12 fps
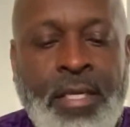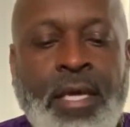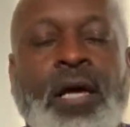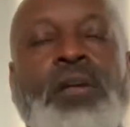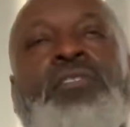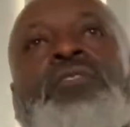
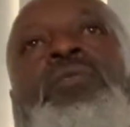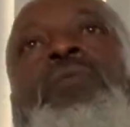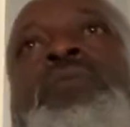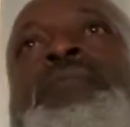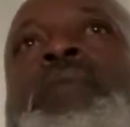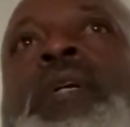
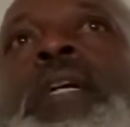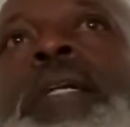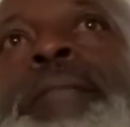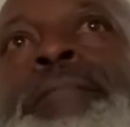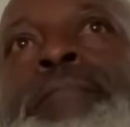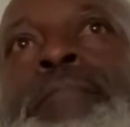also
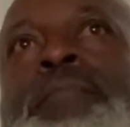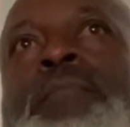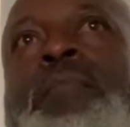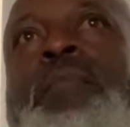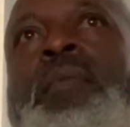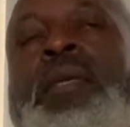
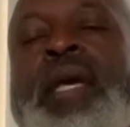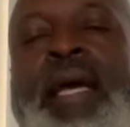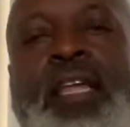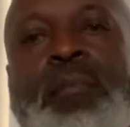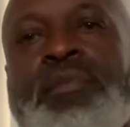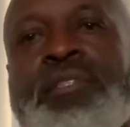
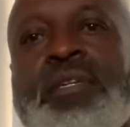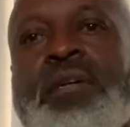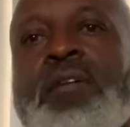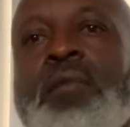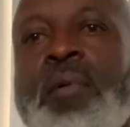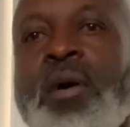80%
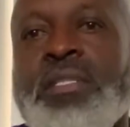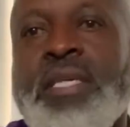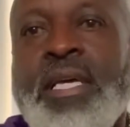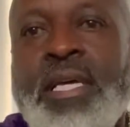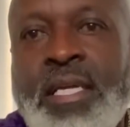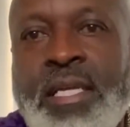of the balls I
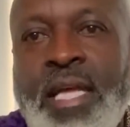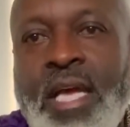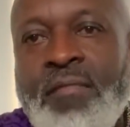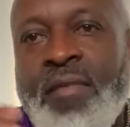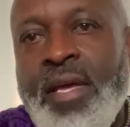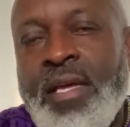hit, like
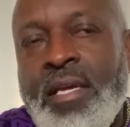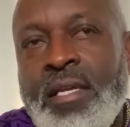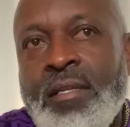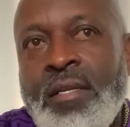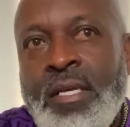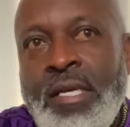if I hit
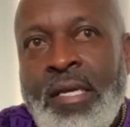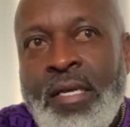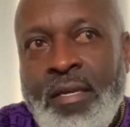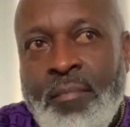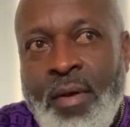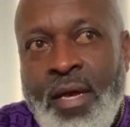
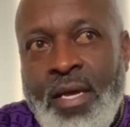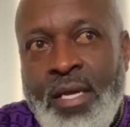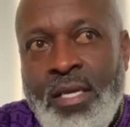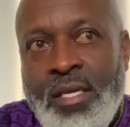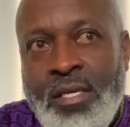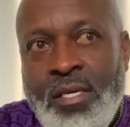
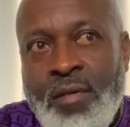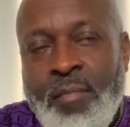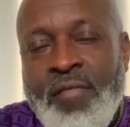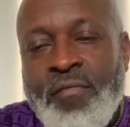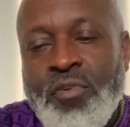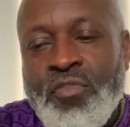my
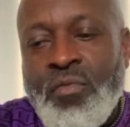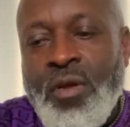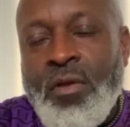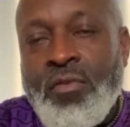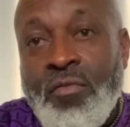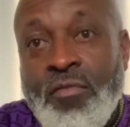first
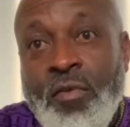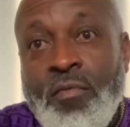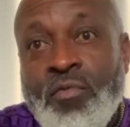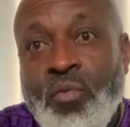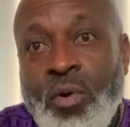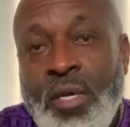round of
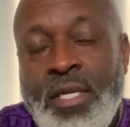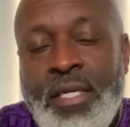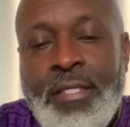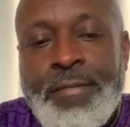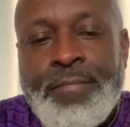20